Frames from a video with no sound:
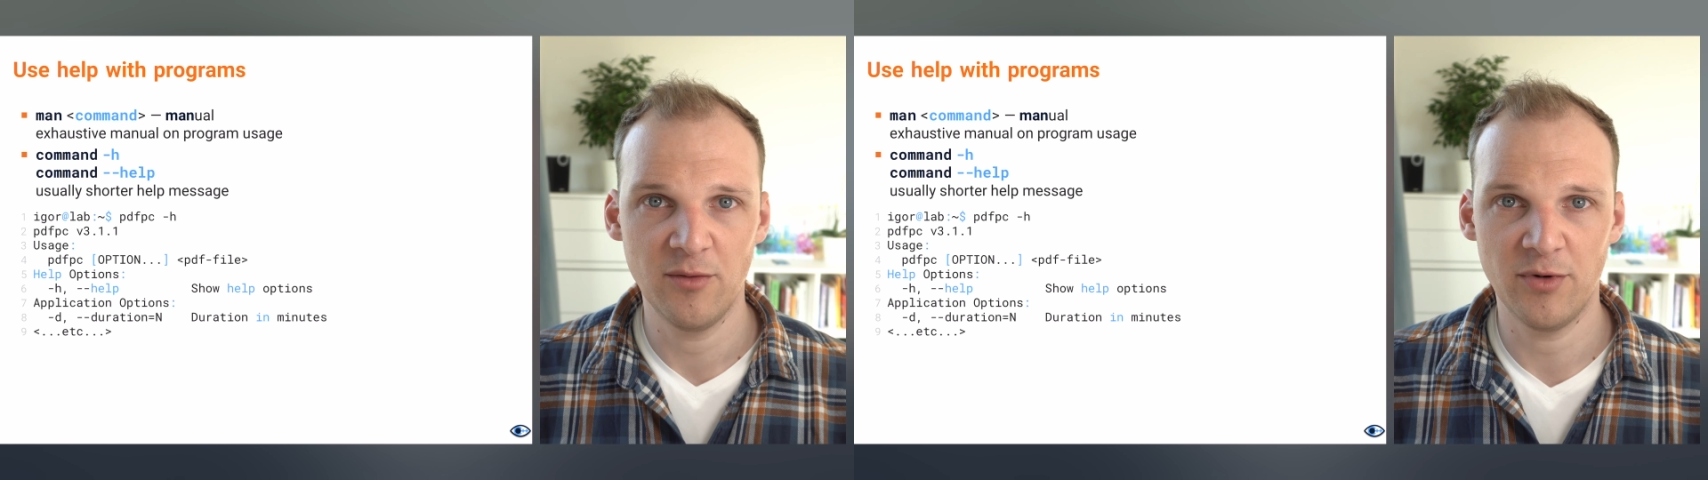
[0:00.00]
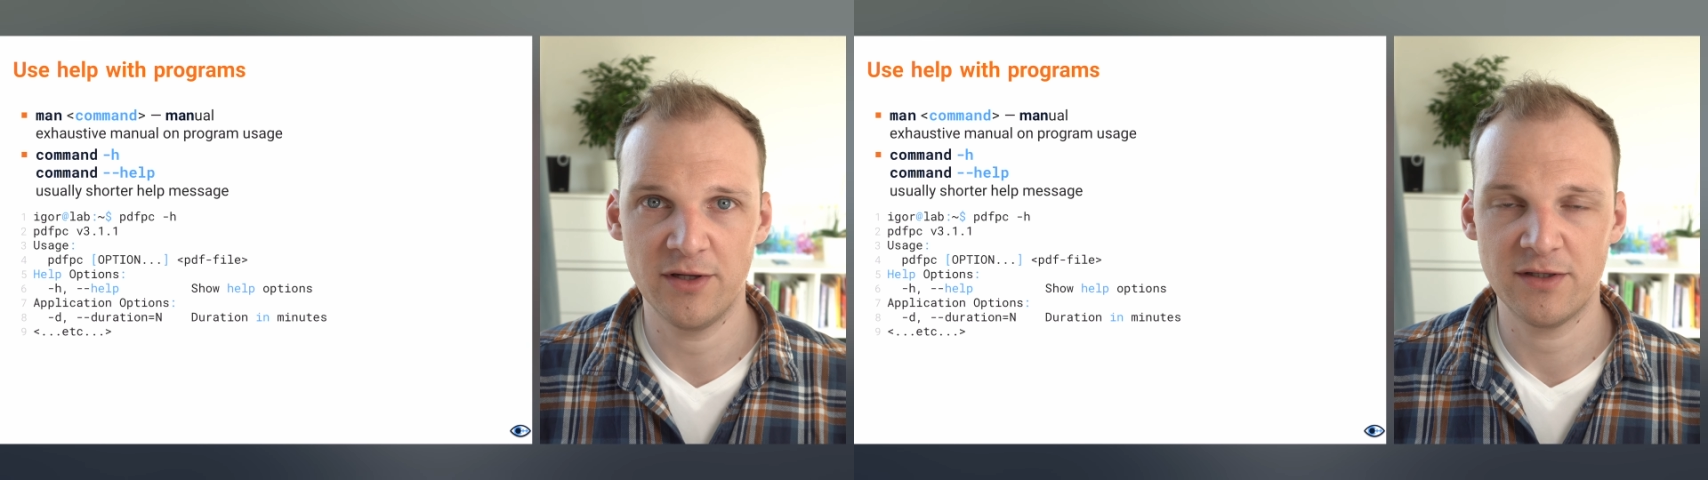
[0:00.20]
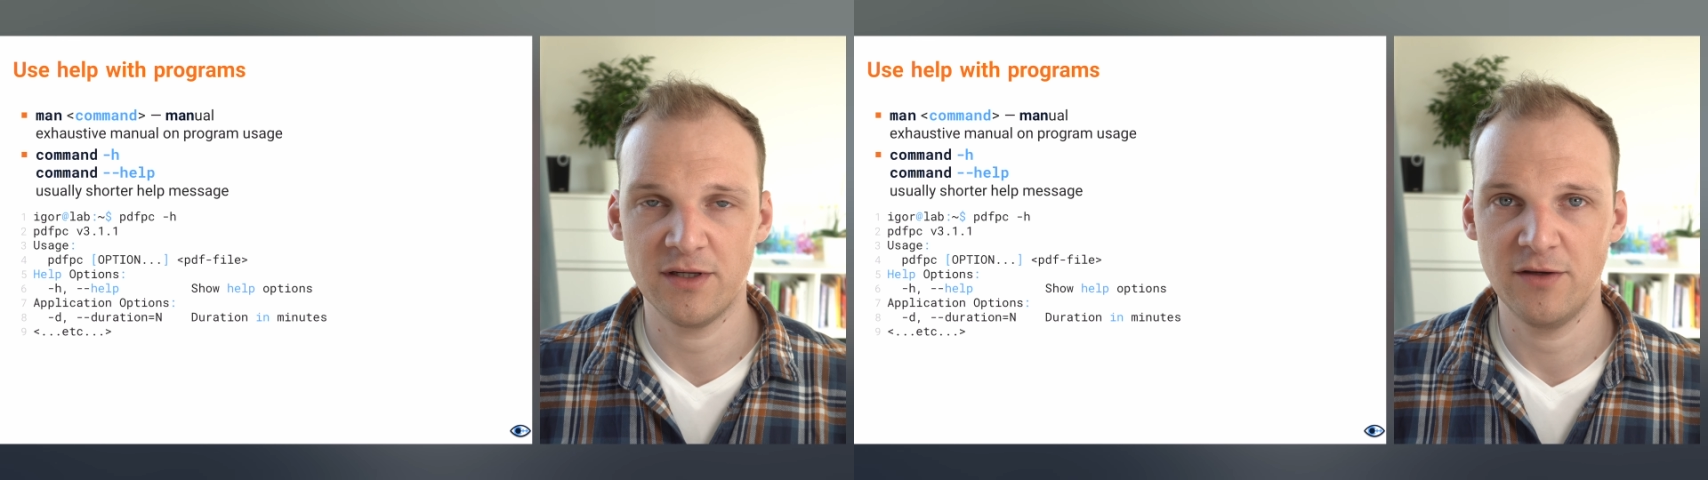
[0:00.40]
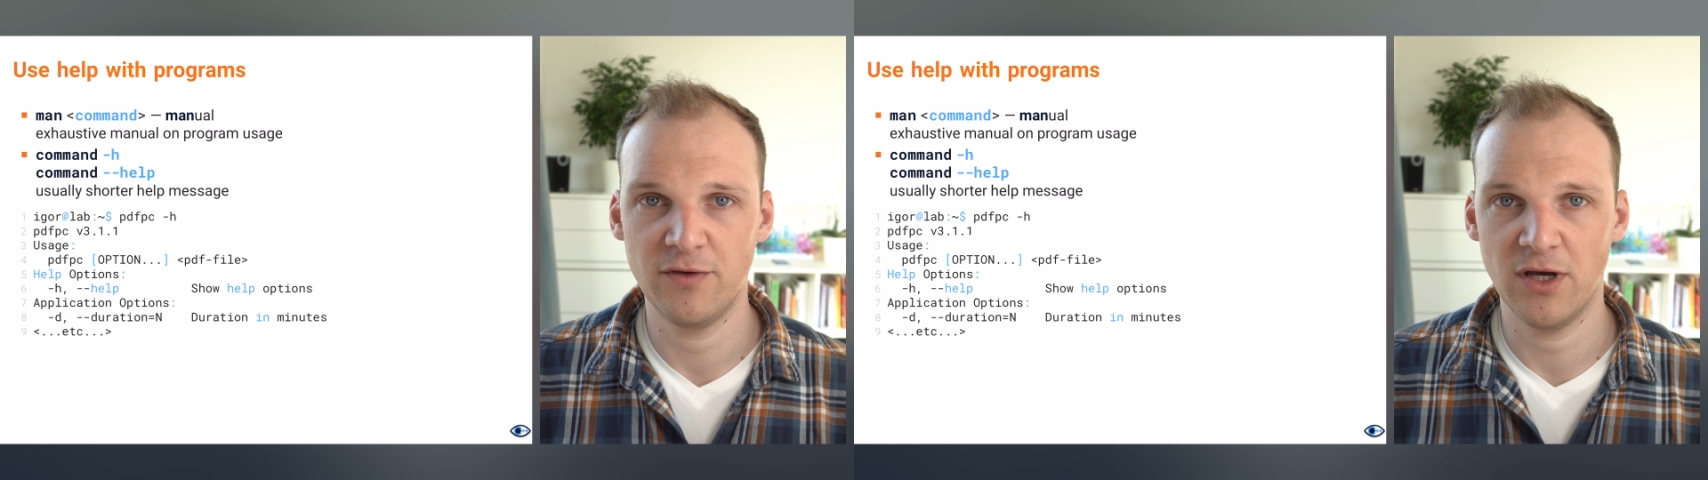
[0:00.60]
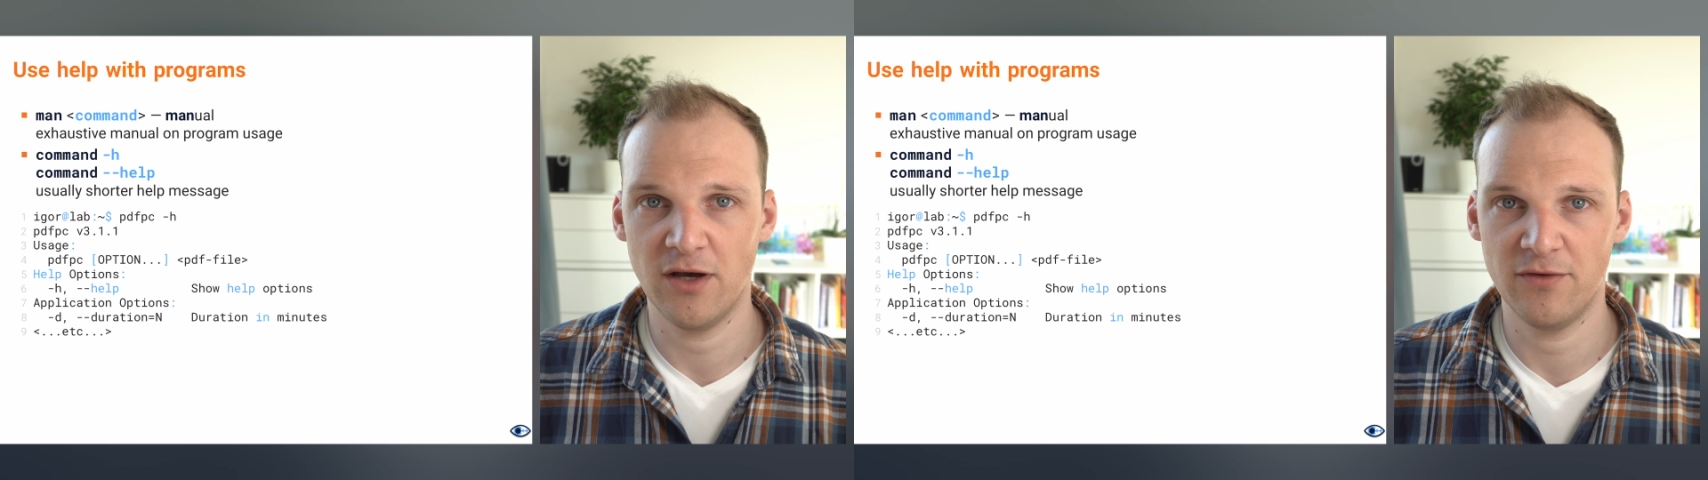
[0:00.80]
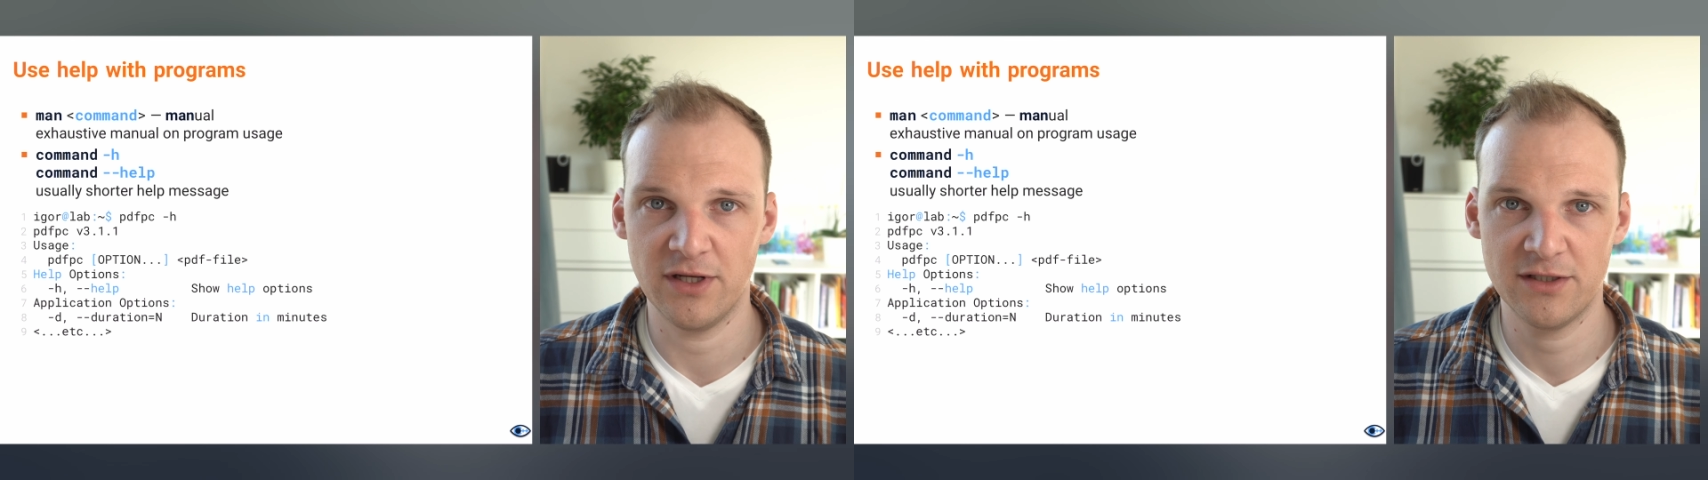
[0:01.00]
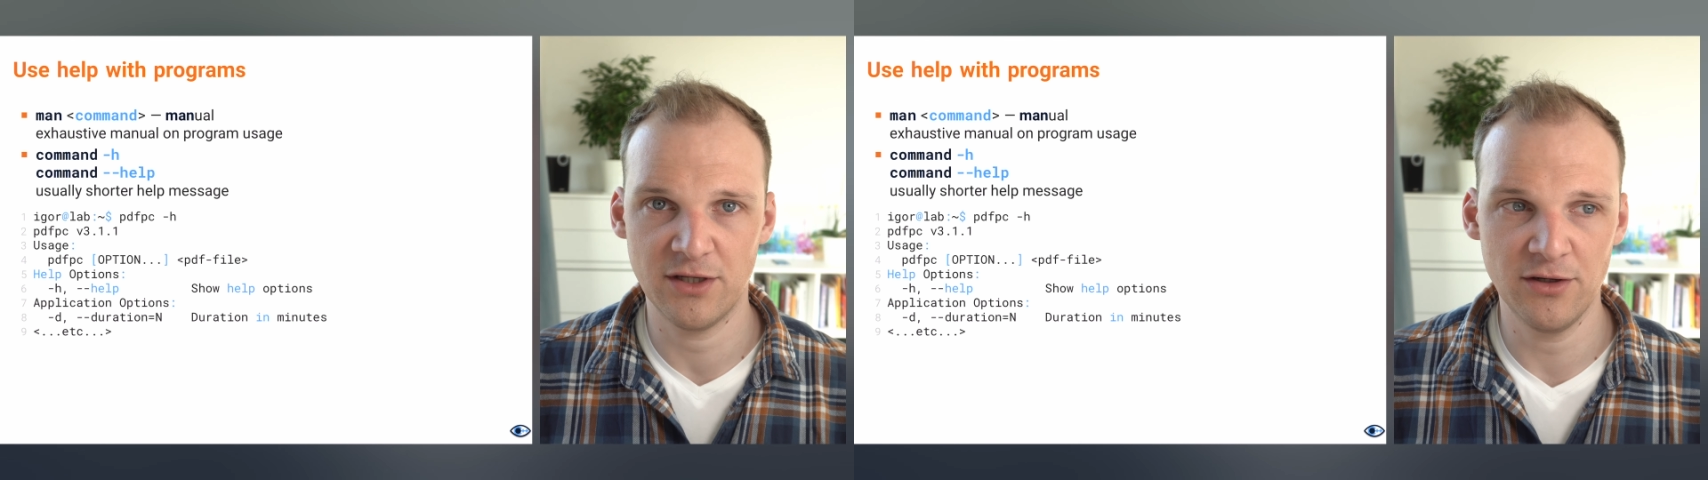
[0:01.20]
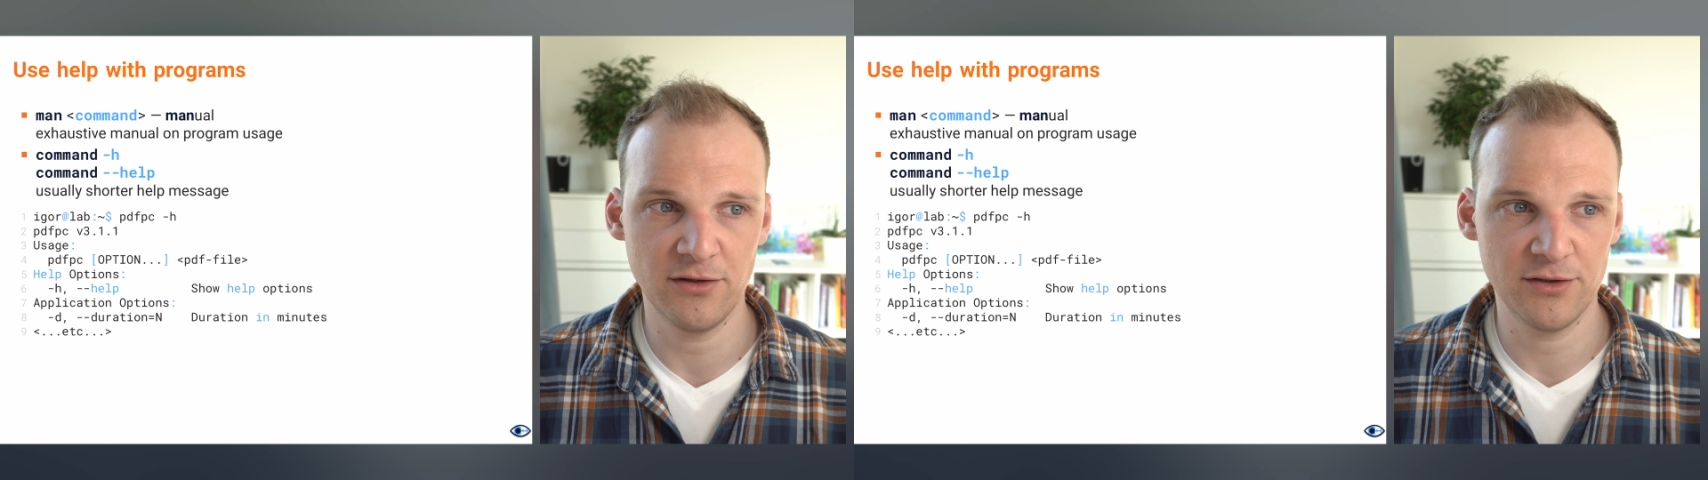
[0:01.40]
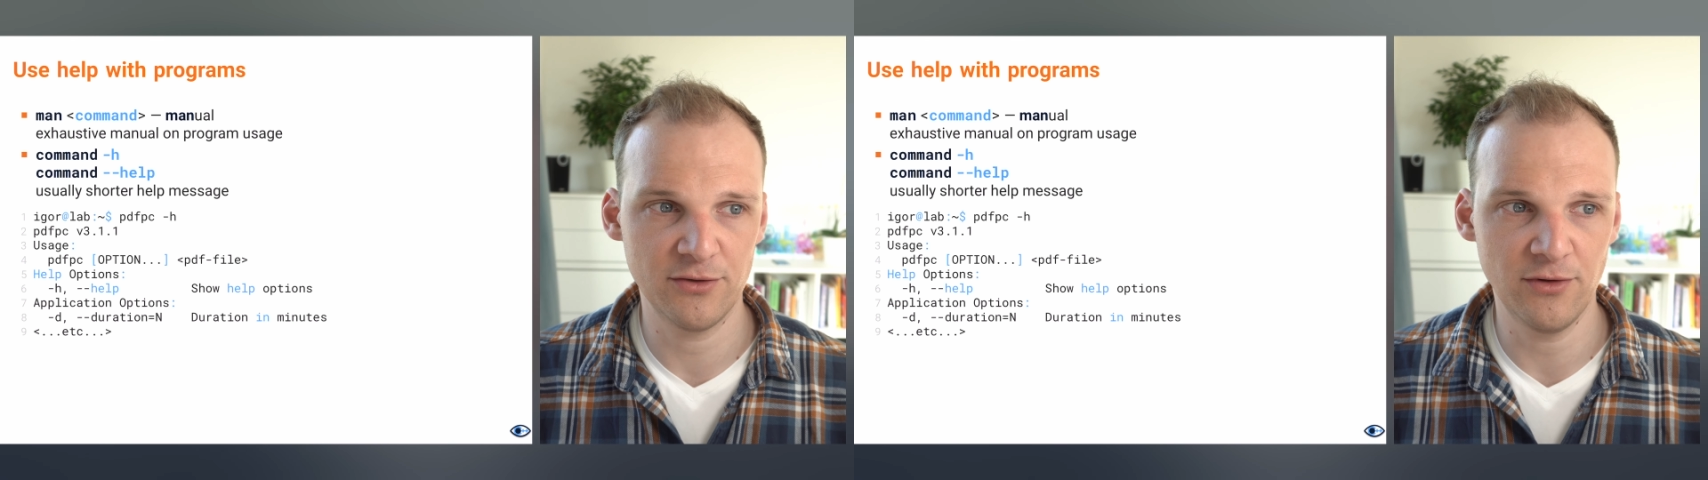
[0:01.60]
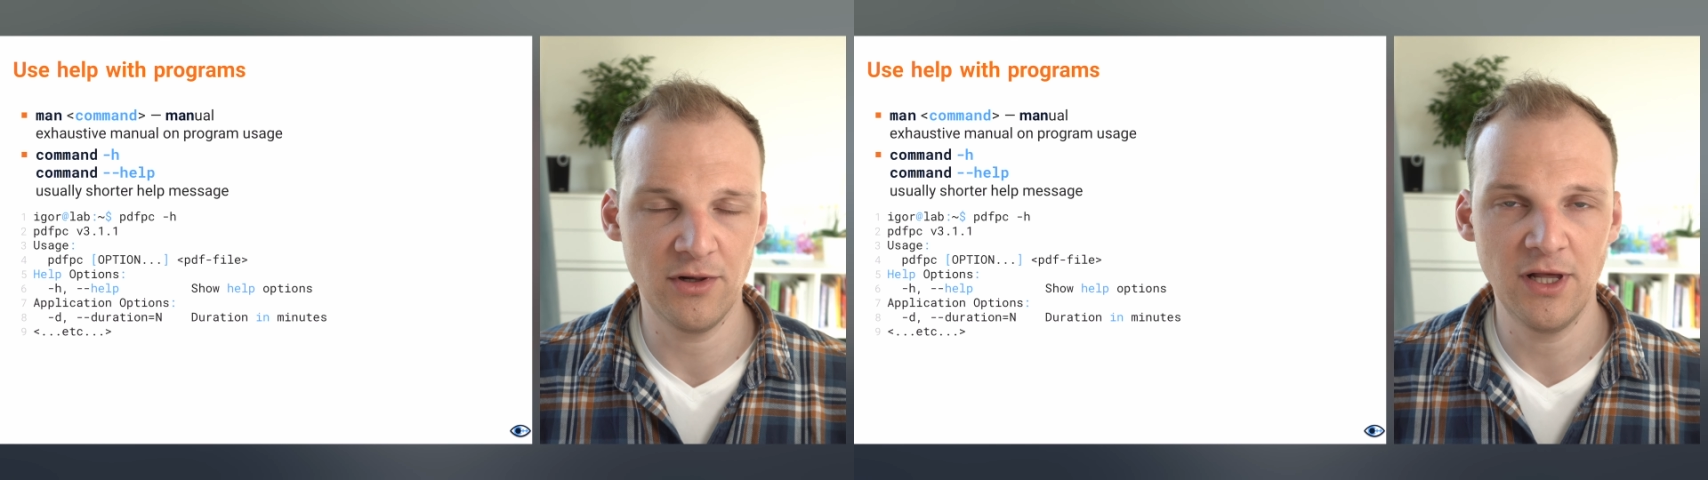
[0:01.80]
but if you have an external
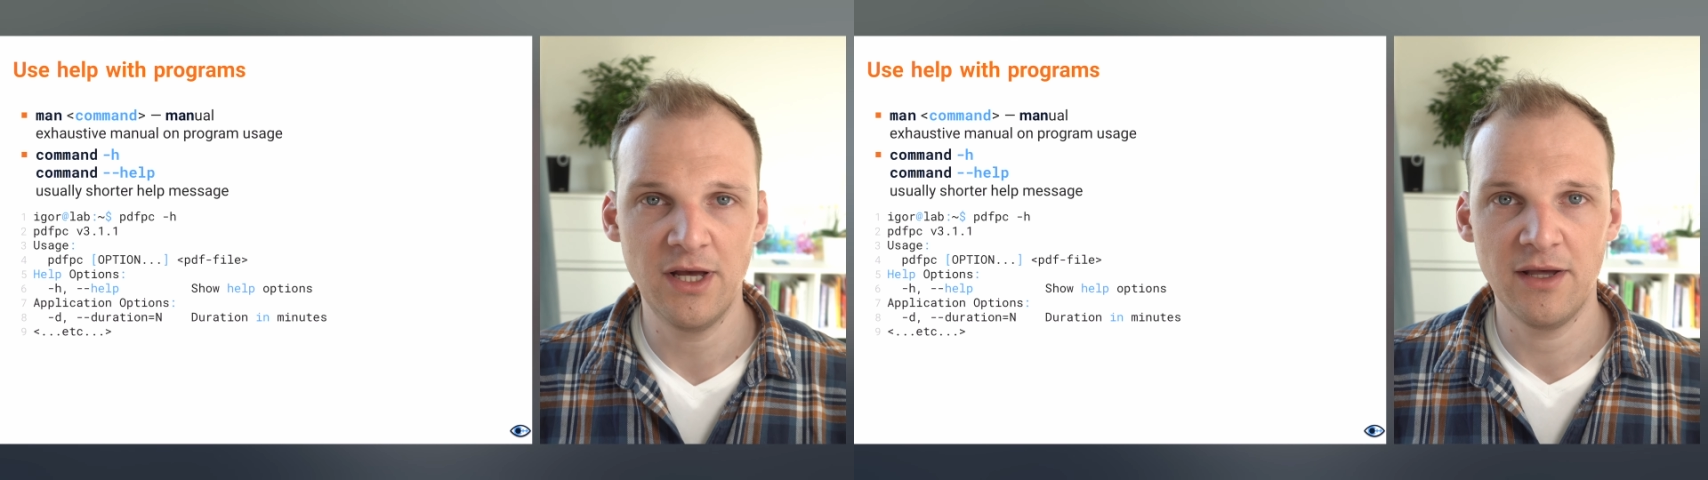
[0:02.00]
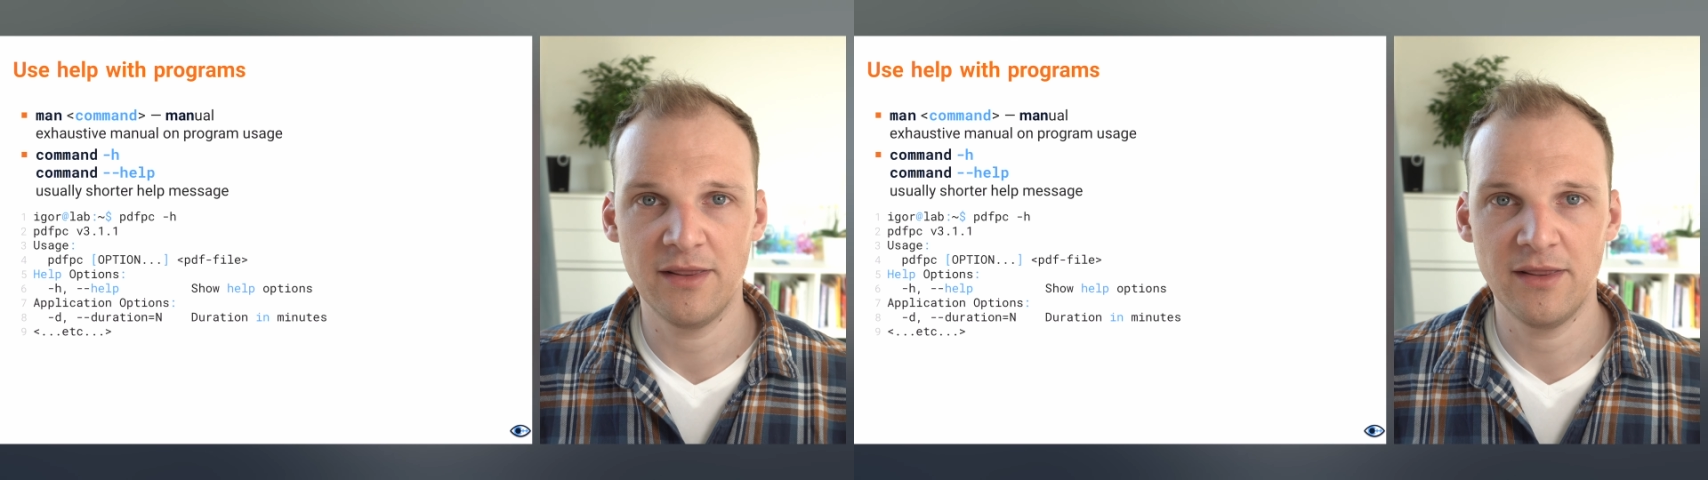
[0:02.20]
tool,